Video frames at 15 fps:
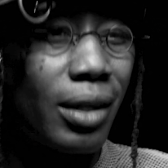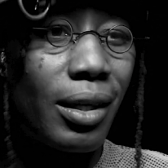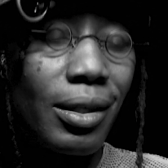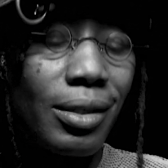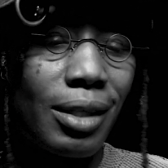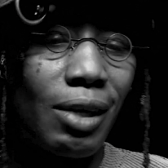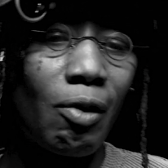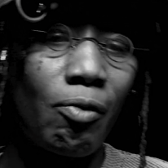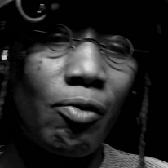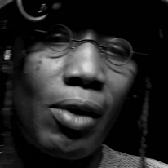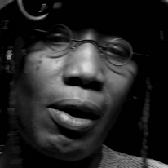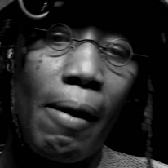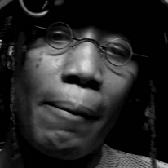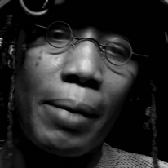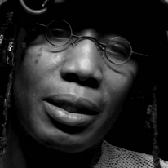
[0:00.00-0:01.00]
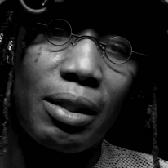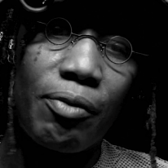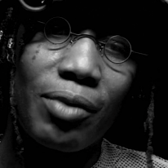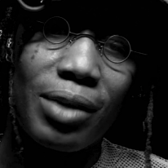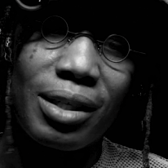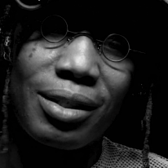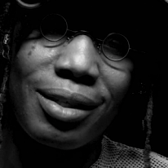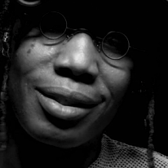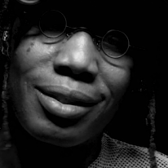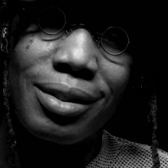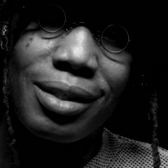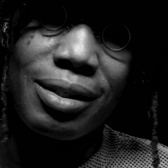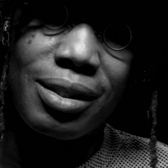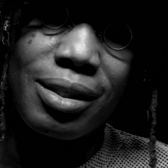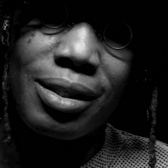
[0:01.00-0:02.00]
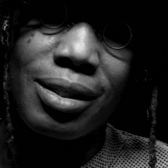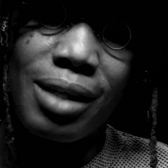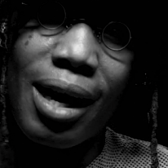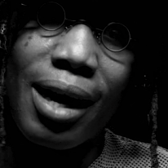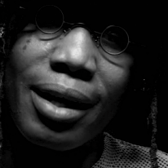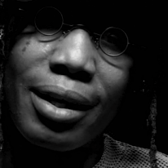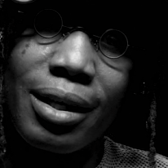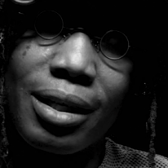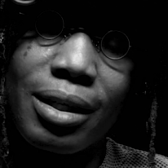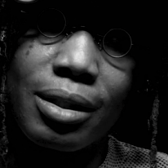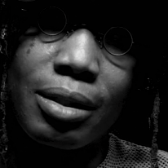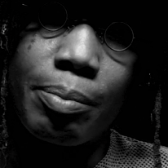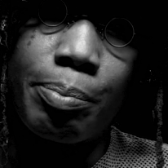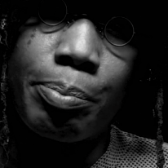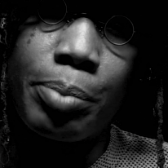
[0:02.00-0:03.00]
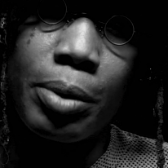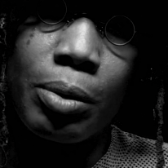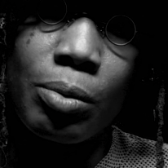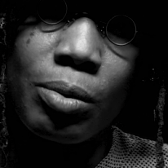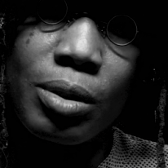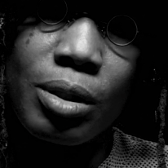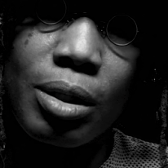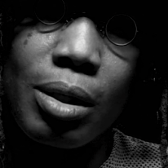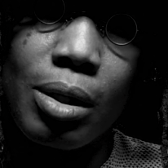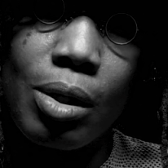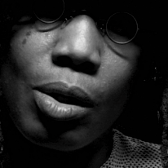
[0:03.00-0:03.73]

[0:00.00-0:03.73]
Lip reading: in itself, because I feel like society is built